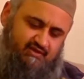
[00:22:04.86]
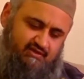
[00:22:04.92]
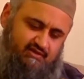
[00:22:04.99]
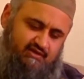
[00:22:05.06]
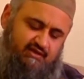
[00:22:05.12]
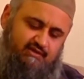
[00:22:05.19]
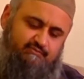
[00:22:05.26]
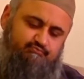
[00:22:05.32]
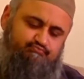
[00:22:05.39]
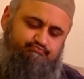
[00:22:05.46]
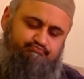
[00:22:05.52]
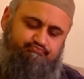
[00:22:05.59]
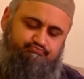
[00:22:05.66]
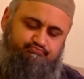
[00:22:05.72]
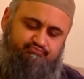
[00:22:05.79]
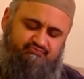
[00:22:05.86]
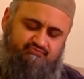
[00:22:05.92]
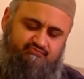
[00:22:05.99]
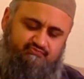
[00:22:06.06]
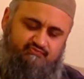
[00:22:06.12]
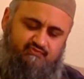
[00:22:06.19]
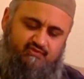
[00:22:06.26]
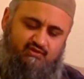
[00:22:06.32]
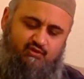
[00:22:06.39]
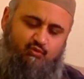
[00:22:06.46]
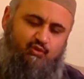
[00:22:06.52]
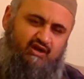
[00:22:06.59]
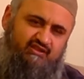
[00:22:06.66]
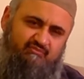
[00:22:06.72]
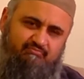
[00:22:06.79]
um,
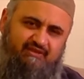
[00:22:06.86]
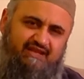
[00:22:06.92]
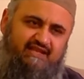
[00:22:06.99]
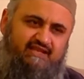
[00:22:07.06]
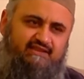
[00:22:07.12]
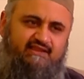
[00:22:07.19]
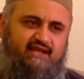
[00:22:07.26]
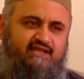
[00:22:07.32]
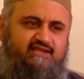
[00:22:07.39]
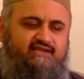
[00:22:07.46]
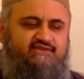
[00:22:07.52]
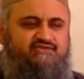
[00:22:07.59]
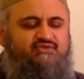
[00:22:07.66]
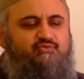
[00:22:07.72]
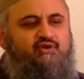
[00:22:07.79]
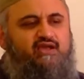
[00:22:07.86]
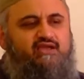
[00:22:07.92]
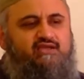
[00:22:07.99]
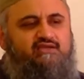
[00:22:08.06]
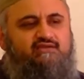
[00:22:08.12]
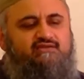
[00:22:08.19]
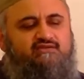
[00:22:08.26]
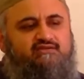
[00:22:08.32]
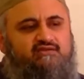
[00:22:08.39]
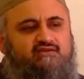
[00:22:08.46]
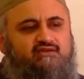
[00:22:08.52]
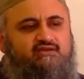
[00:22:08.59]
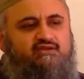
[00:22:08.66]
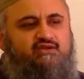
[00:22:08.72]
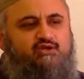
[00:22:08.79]
one billion light years away,
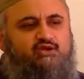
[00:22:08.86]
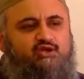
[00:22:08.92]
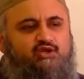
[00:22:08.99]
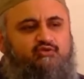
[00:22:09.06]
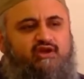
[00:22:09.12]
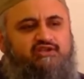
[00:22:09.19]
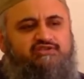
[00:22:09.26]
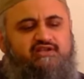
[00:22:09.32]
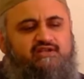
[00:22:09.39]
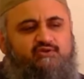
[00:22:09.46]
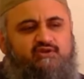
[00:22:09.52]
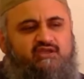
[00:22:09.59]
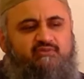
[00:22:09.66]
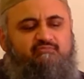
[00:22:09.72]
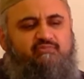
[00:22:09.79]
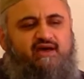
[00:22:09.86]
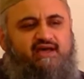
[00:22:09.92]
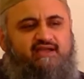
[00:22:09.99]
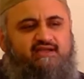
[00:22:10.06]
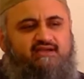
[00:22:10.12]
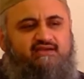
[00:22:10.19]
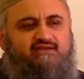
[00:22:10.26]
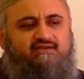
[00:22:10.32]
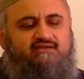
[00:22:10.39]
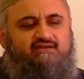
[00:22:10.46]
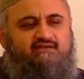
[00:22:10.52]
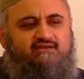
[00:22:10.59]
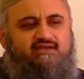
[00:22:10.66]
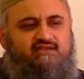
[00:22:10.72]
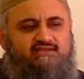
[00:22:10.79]
you're actually looking back
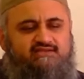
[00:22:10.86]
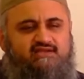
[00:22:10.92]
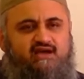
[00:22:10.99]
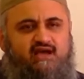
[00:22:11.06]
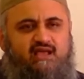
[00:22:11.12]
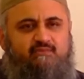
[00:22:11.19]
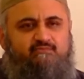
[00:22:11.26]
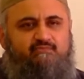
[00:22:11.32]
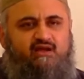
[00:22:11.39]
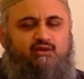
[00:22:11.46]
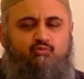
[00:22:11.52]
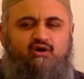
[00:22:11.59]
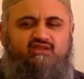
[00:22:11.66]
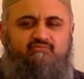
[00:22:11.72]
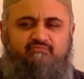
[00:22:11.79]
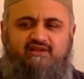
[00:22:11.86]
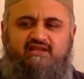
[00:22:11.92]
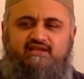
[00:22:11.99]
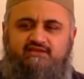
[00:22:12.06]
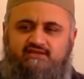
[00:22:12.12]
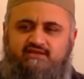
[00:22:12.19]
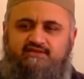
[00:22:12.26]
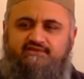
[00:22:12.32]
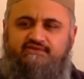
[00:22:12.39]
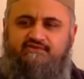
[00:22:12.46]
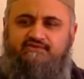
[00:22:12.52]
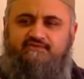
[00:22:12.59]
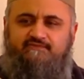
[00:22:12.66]
in time by one billion years.